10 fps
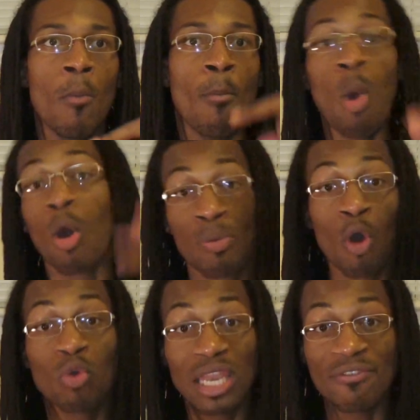more
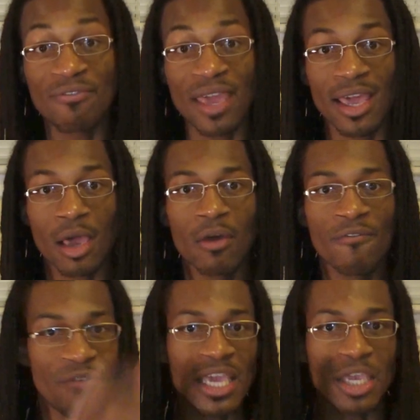prolific
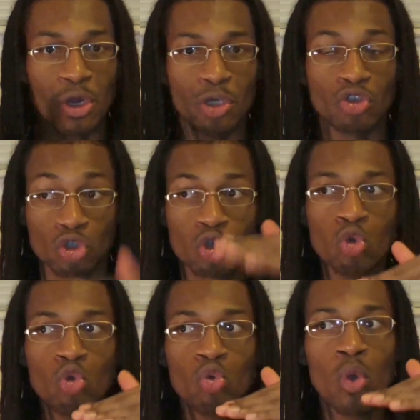figures, two